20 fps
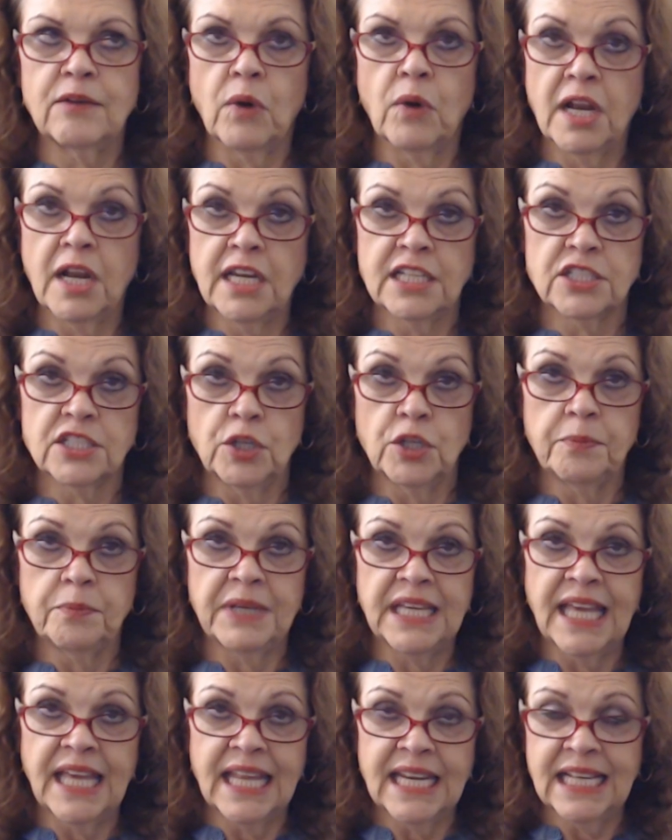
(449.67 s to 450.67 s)
1 is new
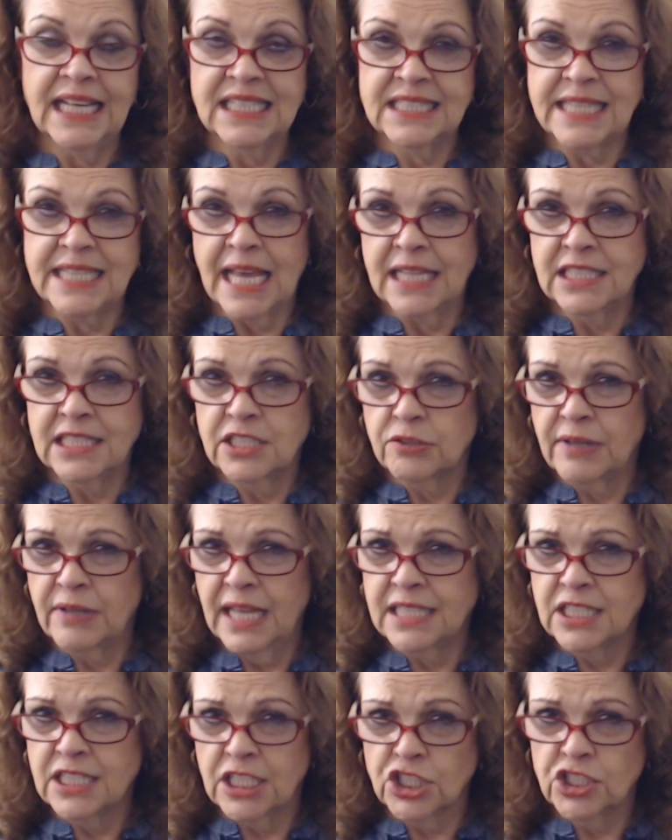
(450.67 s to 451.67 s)
beginnings, 10 is
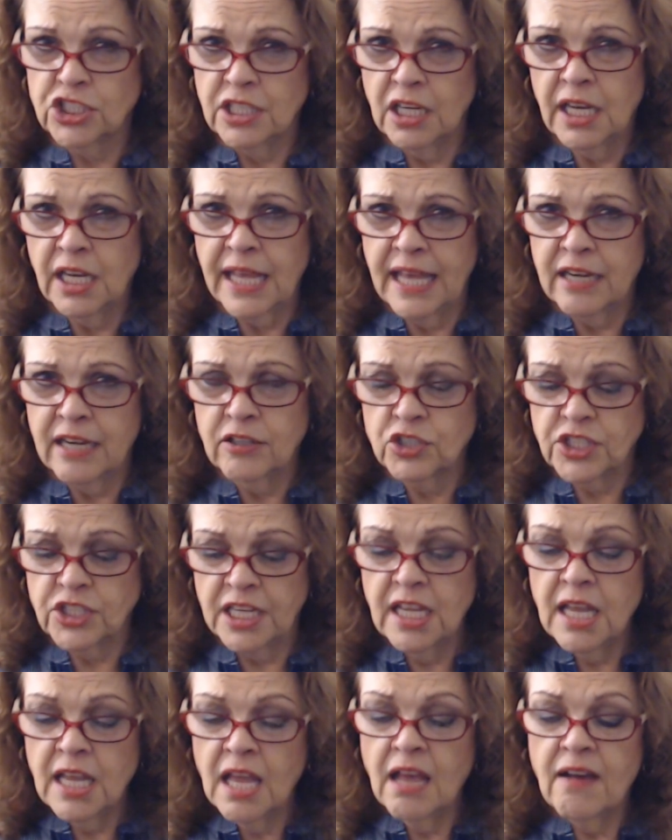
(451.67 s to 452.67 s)
transitional
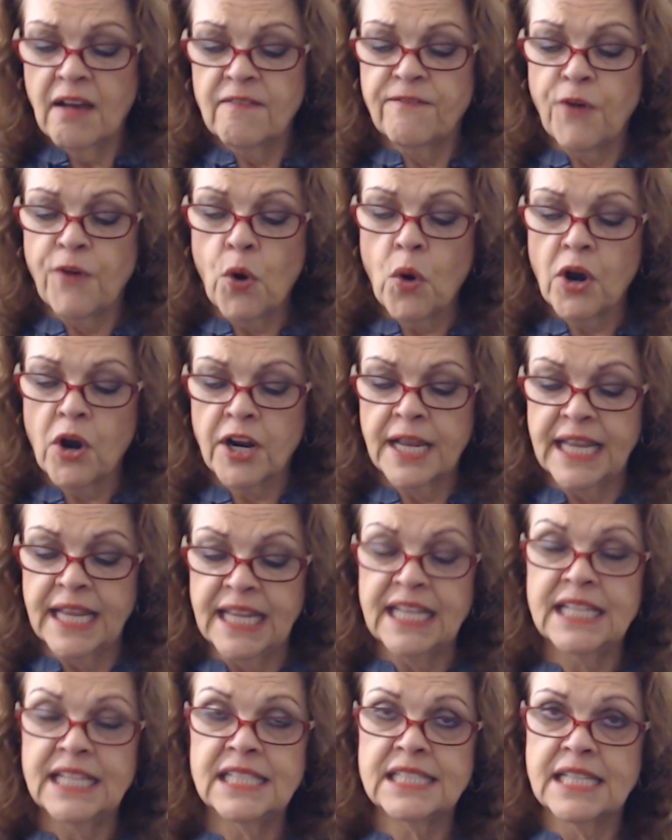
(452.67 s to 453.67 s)
energy, 4
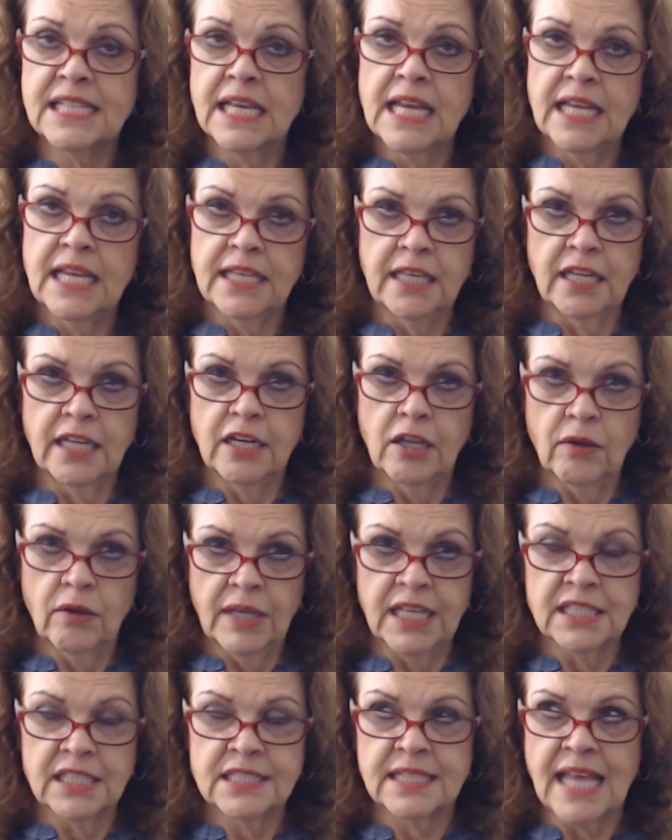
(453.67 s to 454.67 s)
is you know,
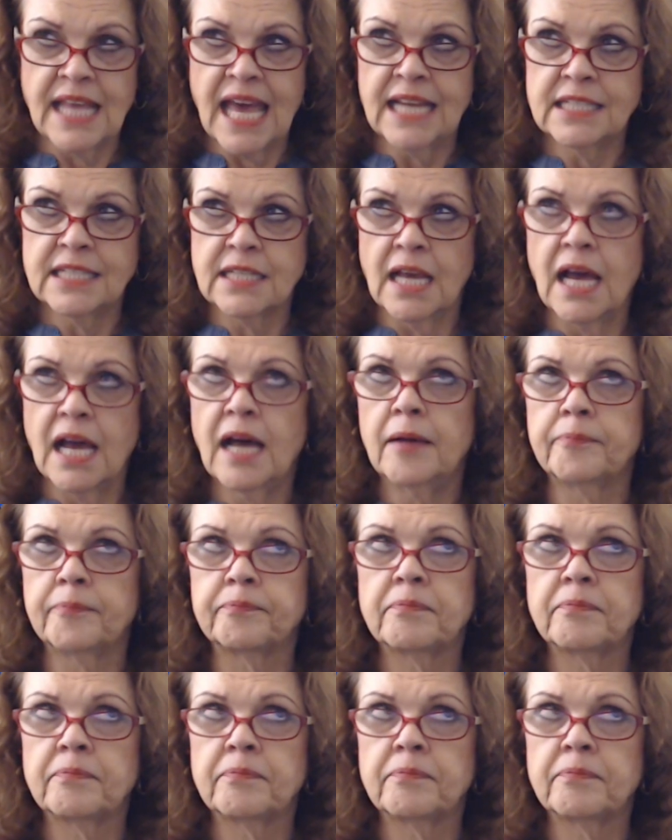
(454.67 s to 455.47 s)
is that um,